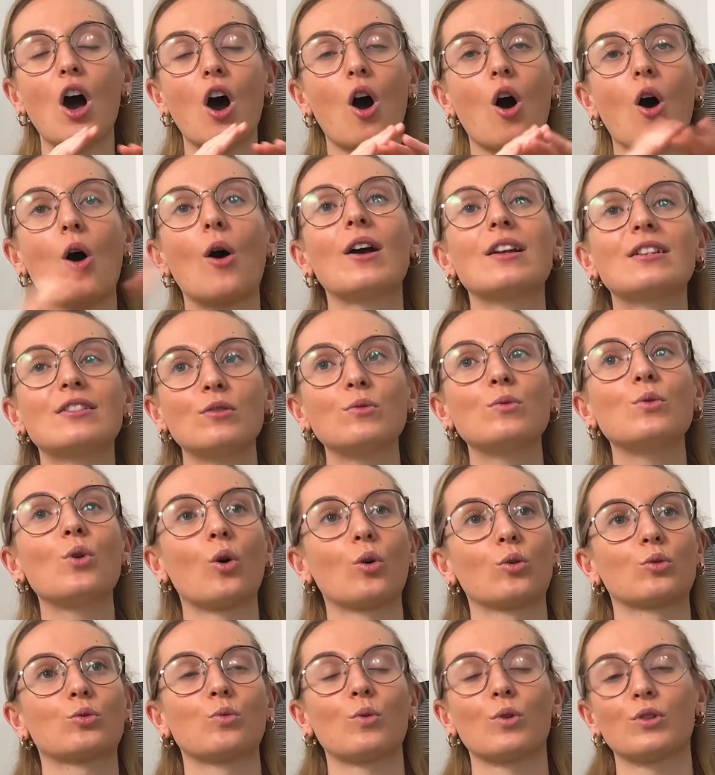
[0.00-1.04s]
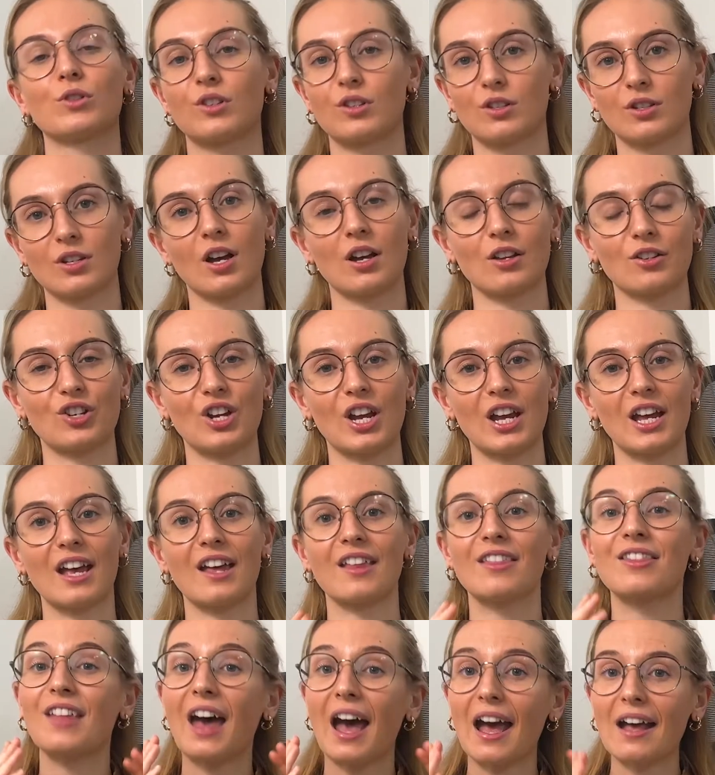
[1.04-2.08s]
I do not want to touch it,
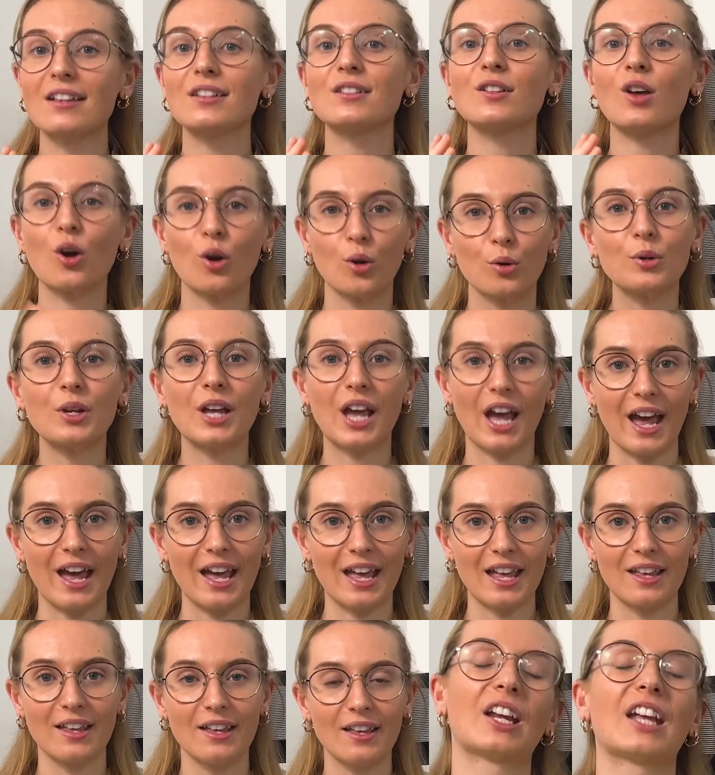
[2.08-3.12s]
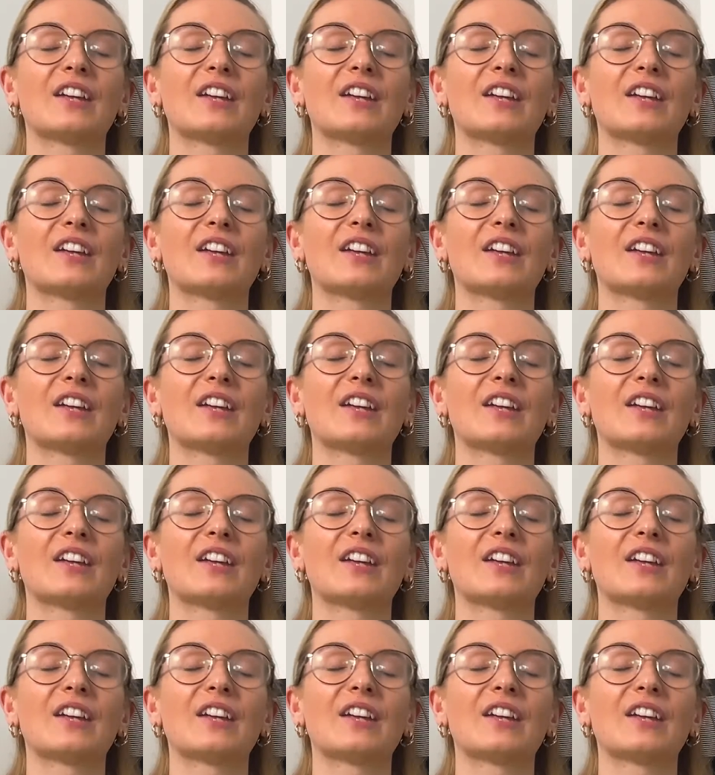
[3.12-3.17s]
and that is okay.